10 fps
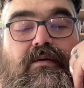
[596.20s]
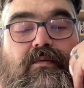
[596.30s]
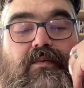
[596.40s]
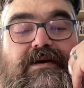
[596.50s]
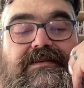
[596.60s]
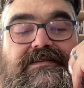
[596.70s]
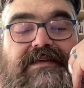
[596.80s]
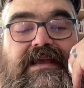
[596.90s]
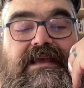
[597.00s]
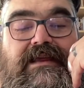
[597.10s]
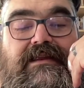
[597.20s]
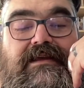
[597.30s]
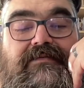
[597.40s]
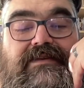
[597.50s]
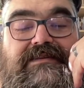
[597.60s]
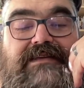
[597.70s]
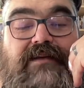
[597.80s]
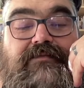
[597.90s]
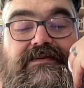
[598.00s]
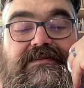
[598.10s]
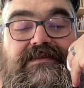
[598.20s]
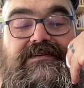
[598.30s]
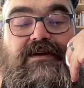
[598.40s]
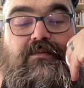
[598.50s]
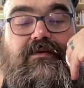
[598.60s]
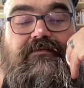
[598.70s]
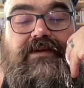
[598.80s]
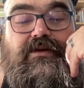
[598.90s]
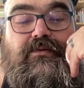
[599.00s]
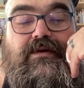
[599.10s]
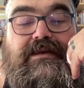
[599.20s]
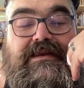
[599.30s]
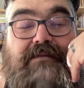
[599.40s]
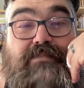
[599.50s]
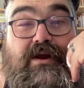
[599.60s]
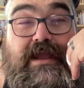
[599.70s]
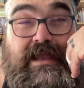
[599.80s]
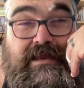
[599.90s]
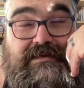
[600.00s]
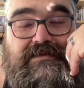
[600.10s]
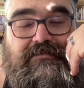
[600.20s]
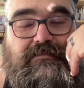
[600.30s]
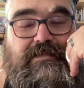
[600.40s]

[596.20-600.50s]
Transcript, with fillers: was in the San Francisco Review number 8 from